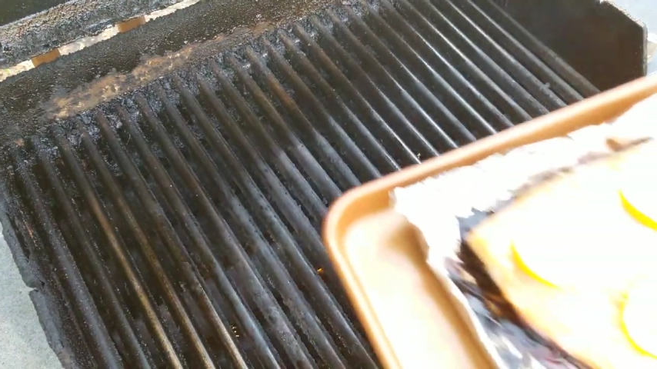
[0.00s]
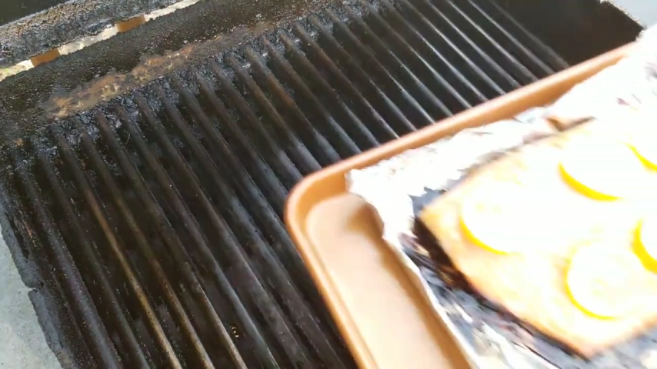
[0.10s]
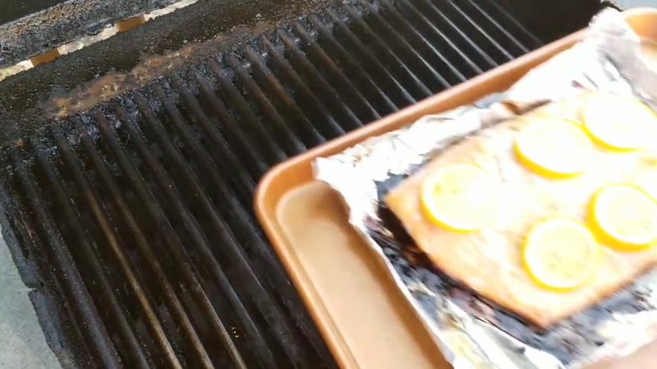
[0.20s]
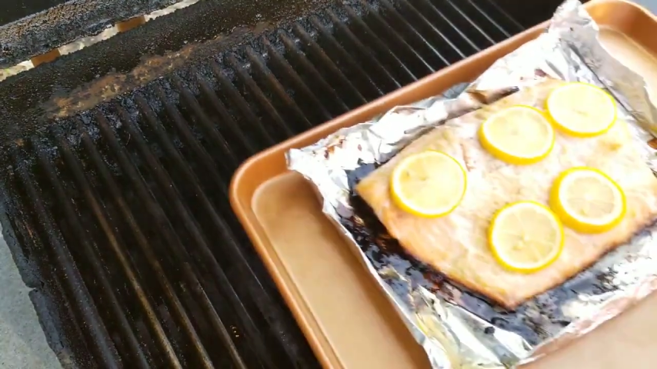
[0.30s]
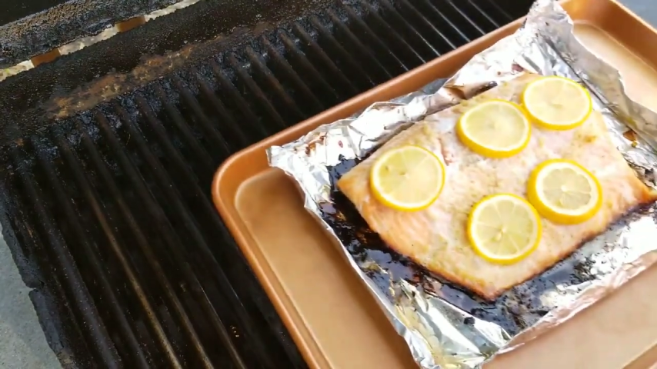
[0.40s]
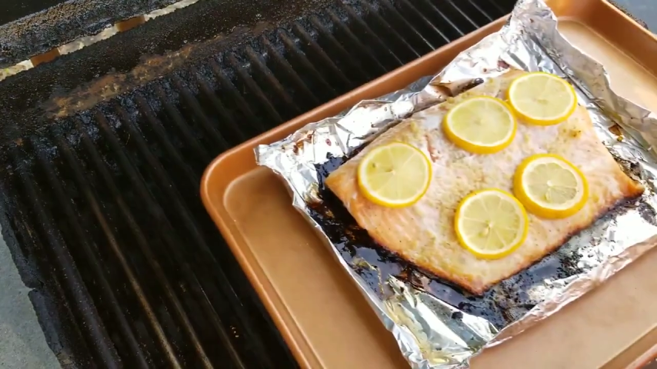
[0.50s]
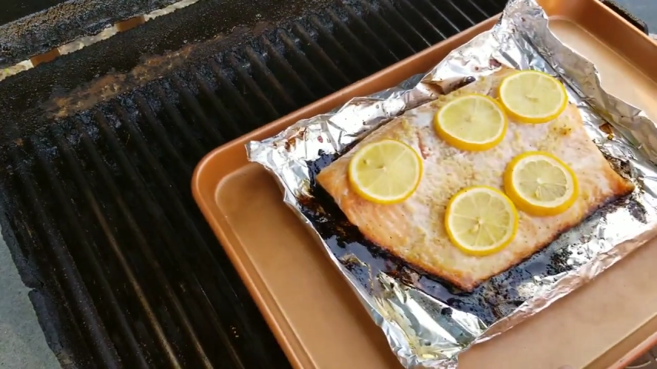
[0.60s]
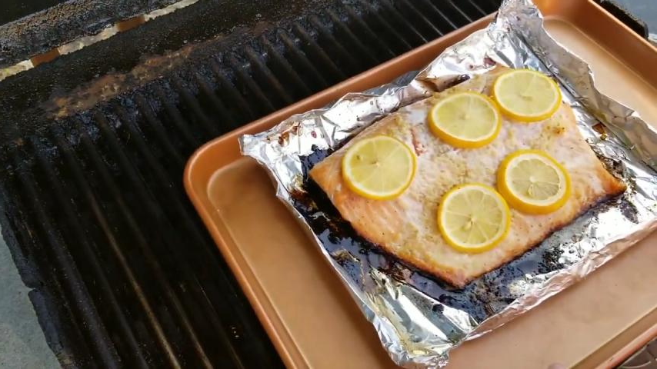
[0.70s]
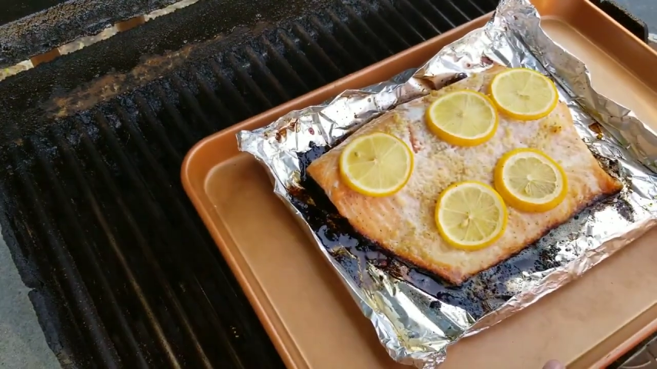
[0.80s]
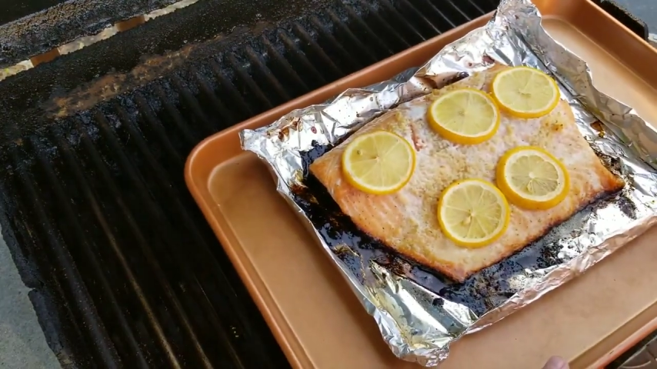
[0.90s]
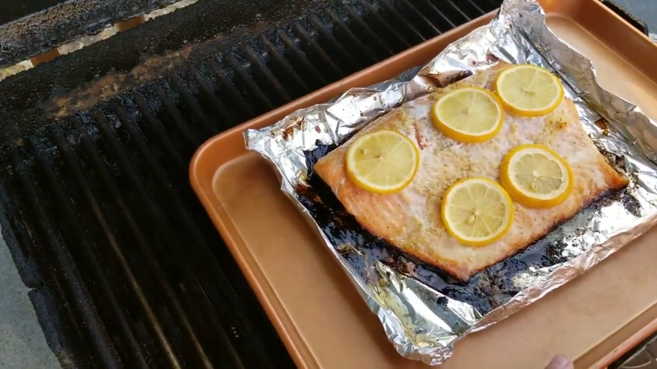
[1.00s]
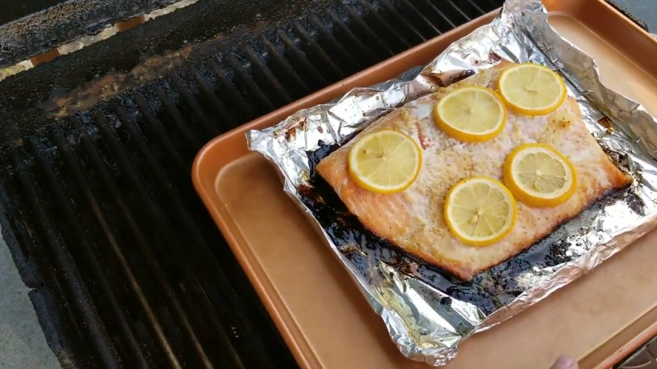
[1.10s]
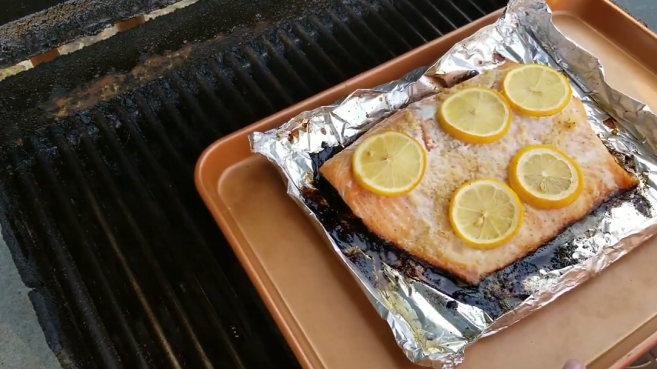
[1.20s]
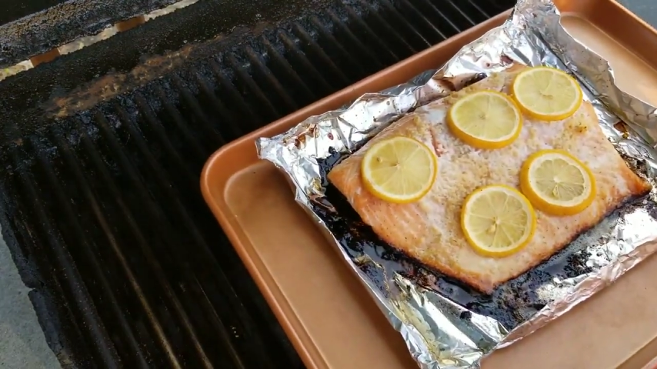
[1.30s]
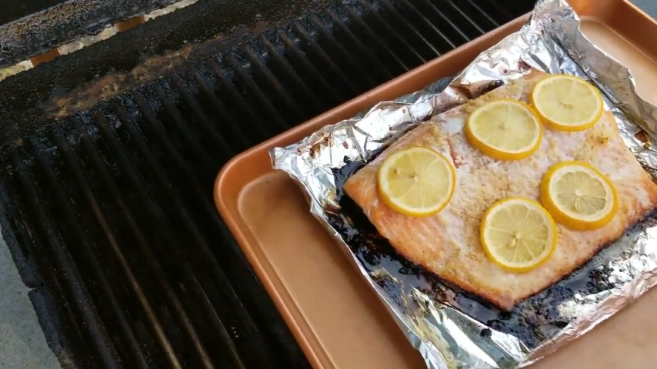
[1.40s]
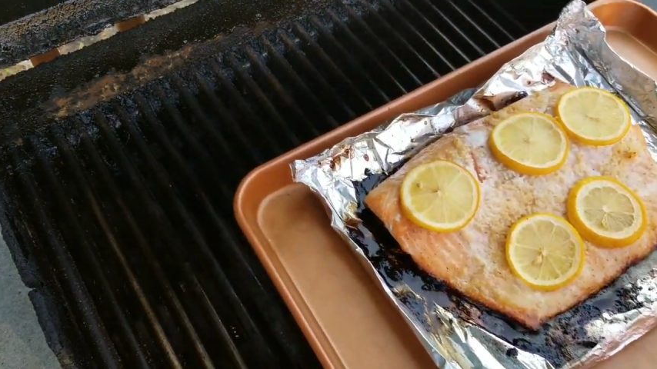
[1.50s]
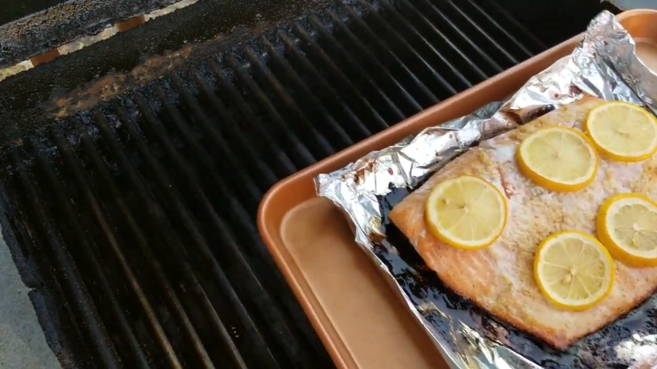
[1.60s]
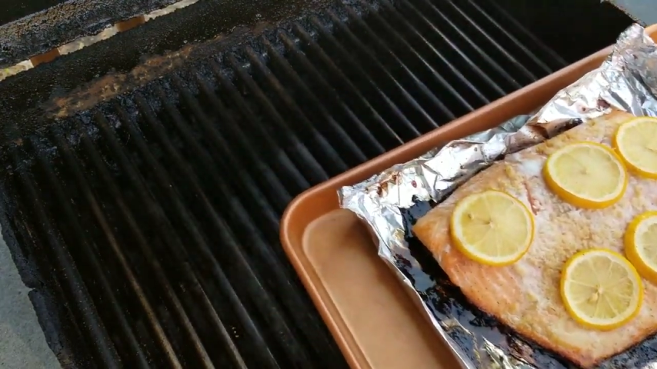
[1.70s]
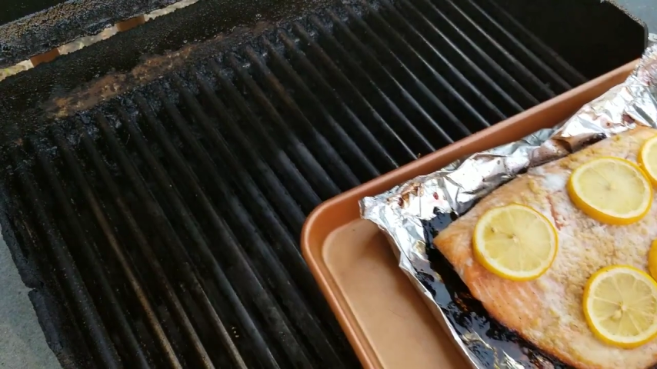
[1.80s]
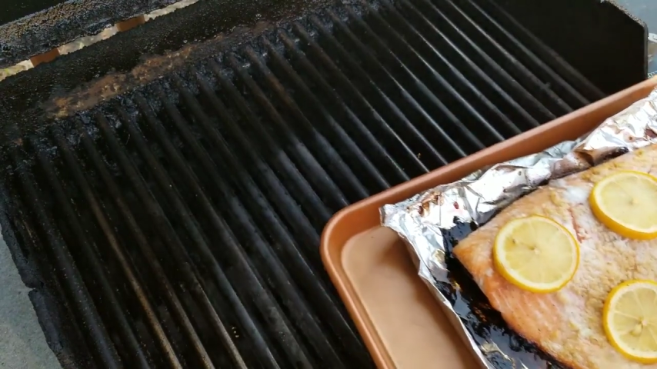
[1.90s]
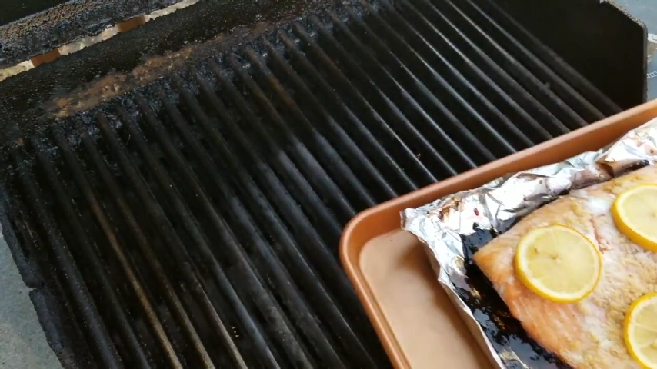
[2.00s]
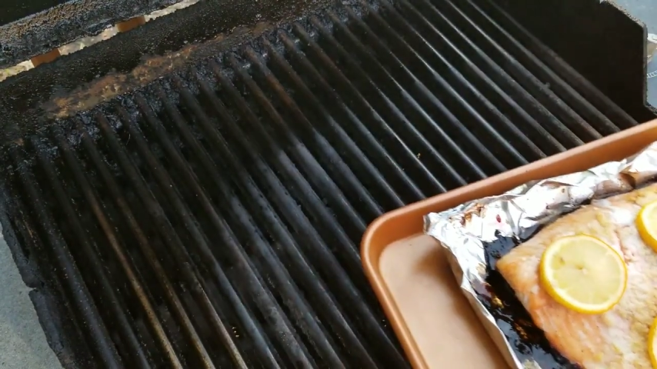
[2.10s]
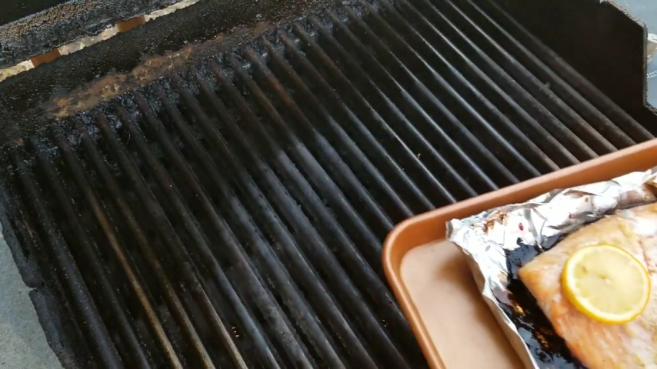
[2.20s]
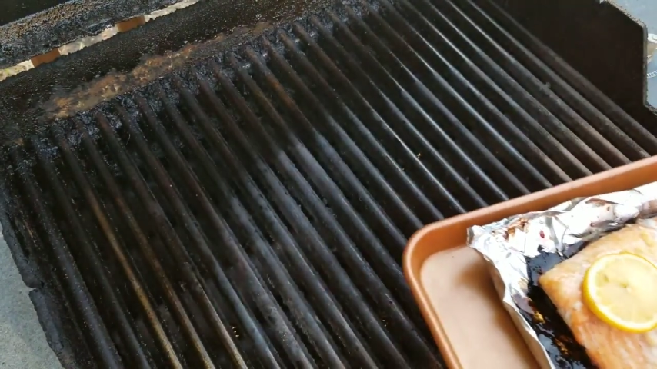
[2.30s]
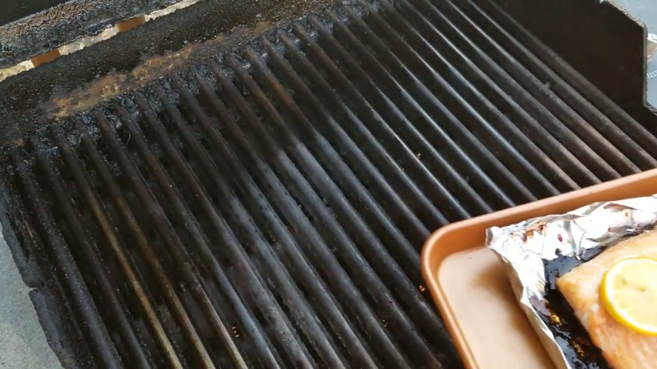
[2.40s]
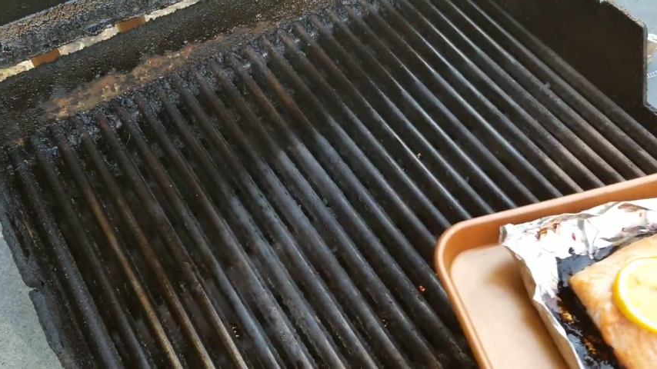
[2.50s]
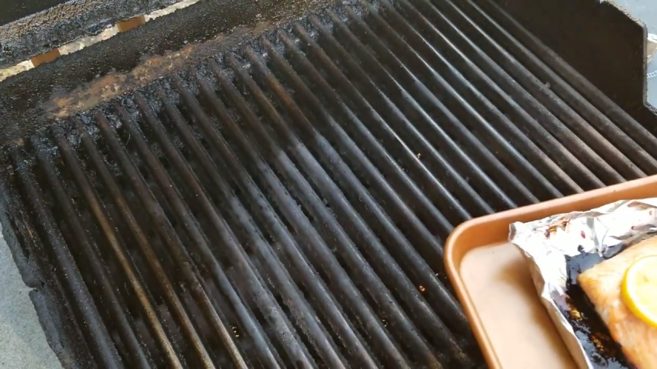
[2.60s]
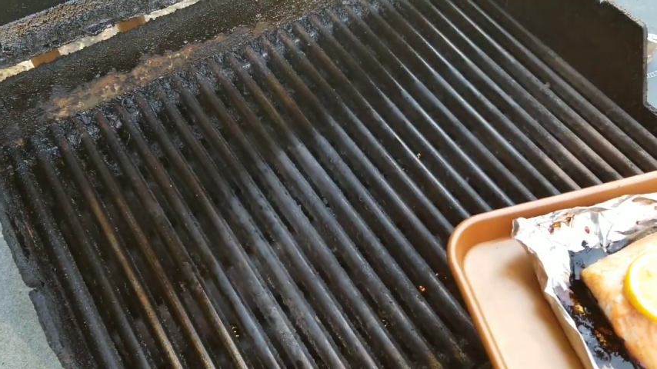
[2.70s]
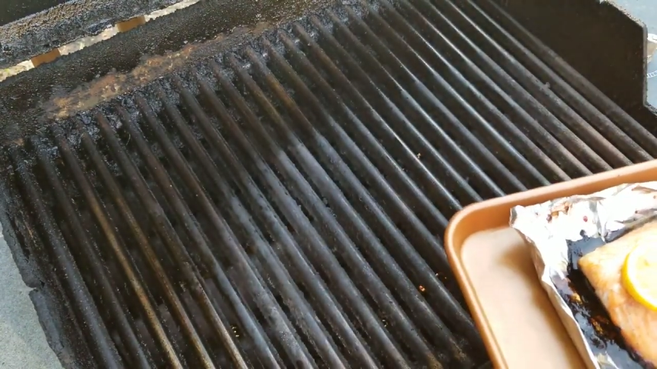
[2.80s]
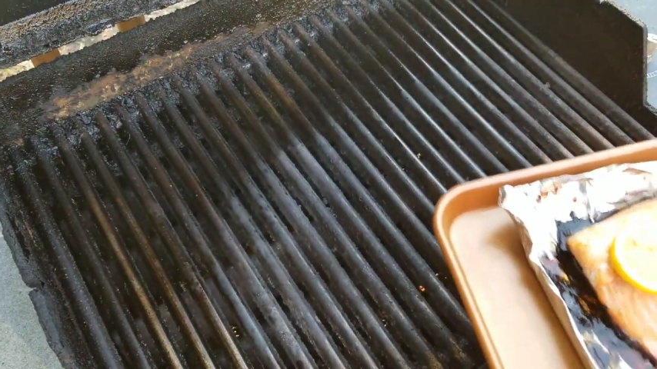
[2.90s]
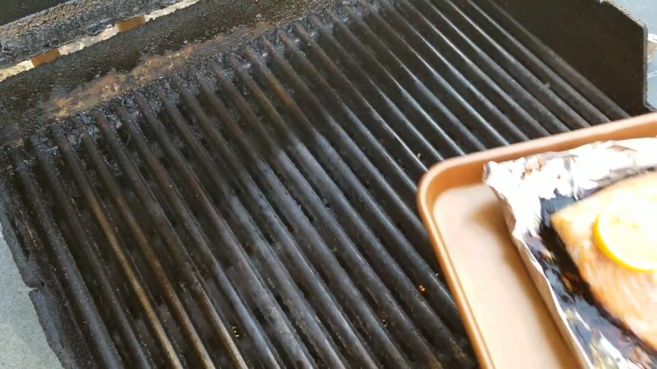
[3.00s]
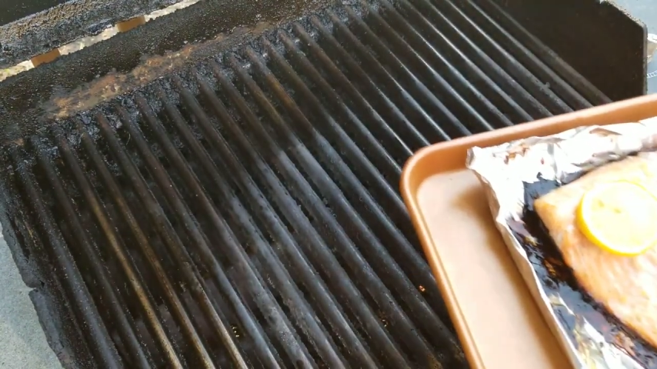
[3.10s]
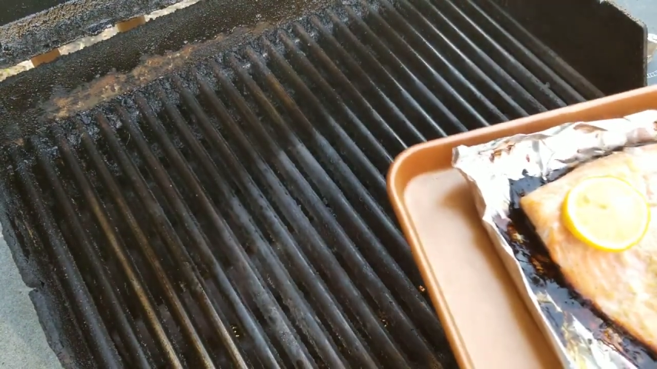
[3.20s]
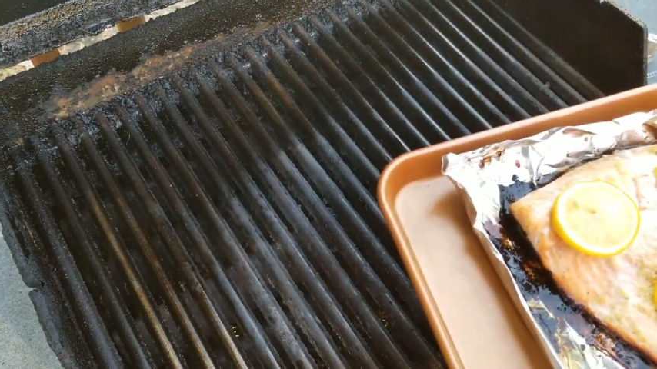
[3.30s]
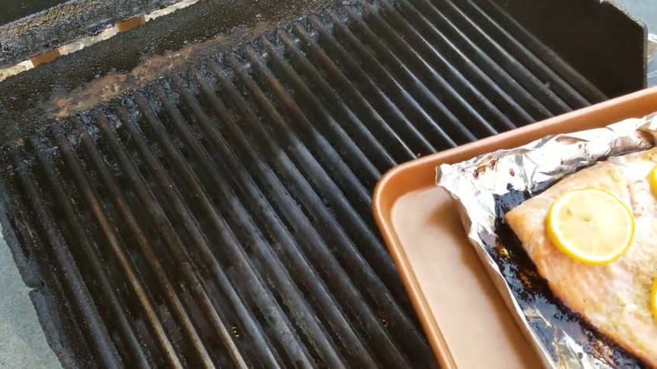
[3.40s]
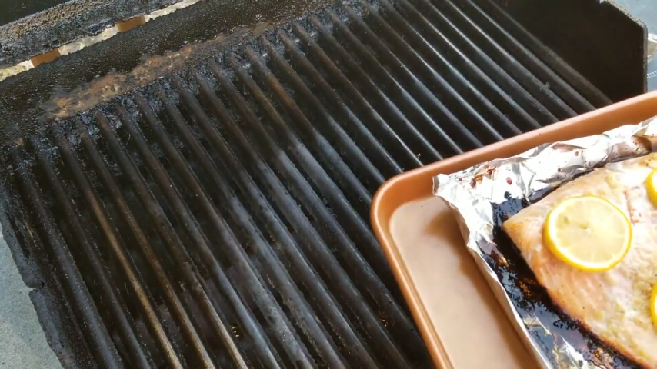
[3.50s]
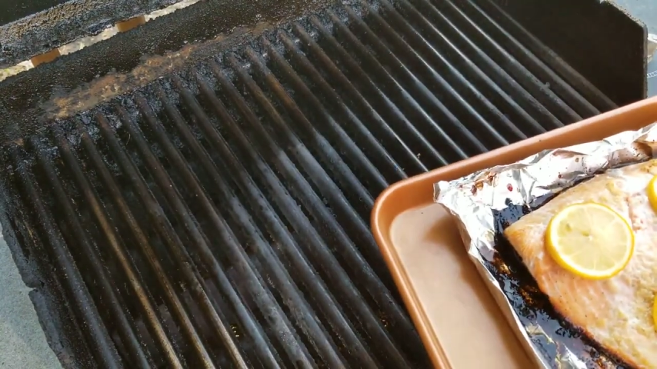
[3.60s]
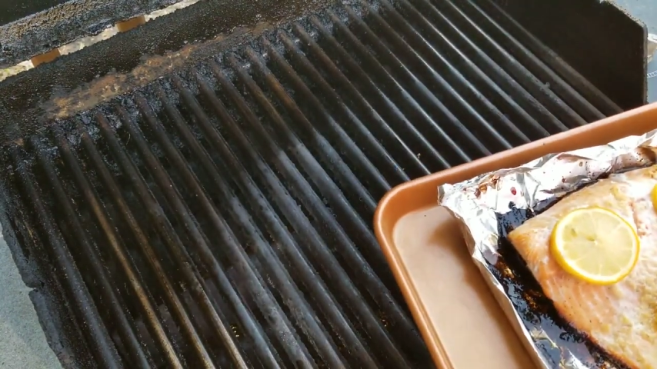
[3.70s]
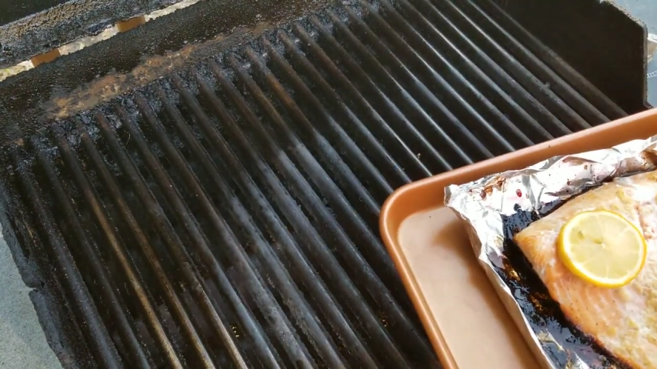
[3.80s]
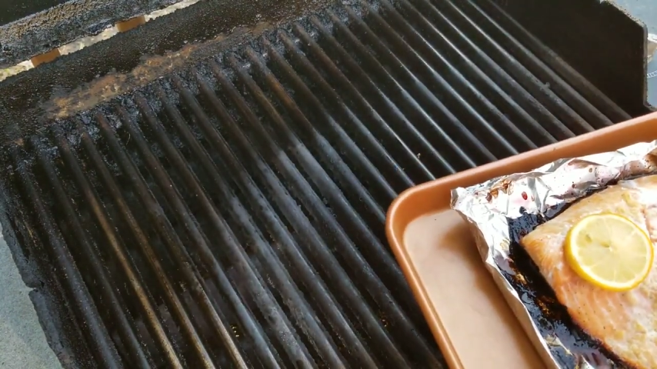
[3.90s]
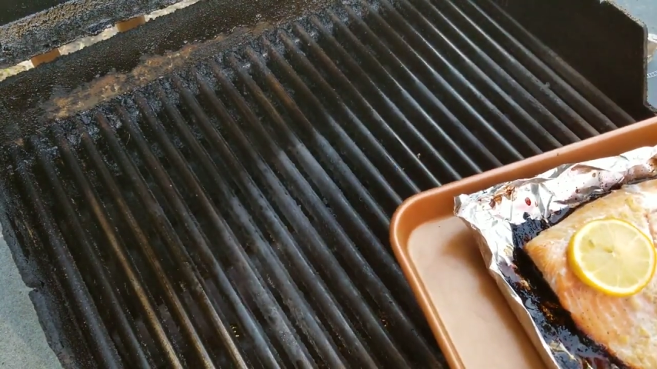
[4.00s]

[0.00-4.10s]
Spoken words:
(no speaker visible)